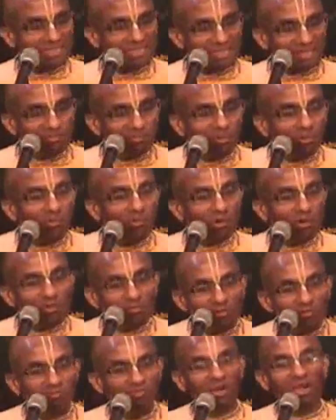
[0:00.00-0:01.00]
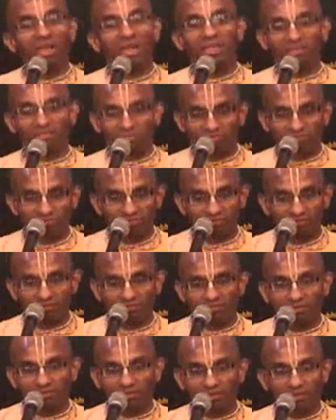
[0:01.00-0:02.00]
and the boredom of life.
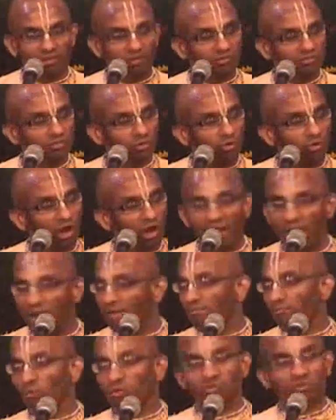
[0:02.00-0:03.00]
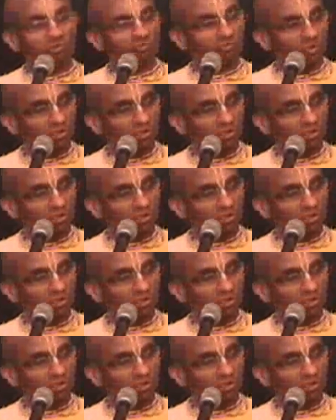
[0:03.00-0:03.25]
So, and most of